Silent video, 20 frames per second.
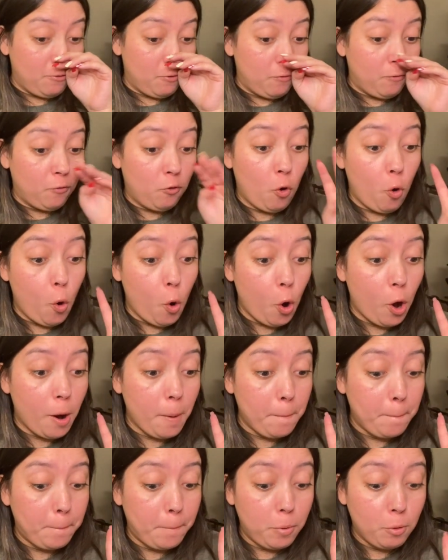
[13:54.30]

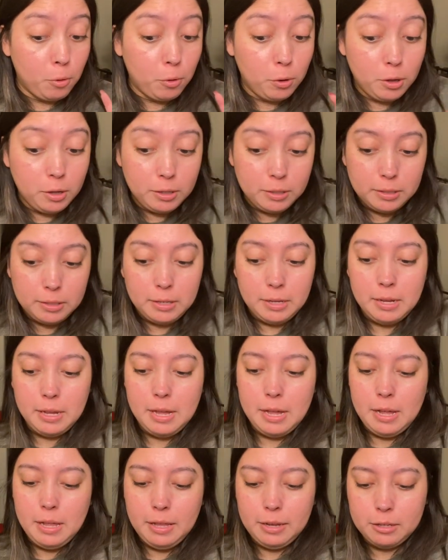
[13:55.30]
4 pulls.
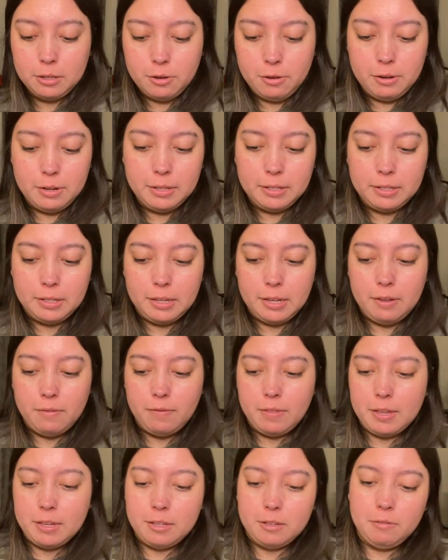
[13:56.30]
Let's go ahead and
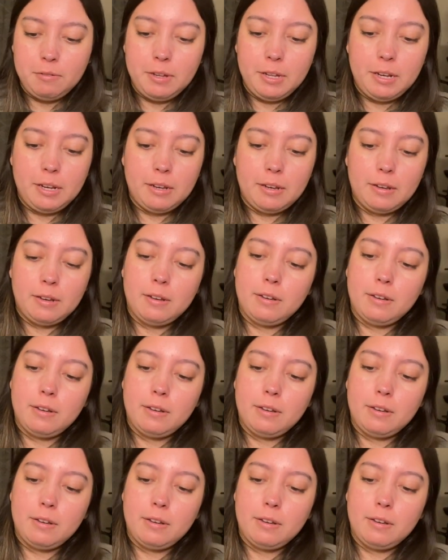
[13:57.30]
sleeve this one.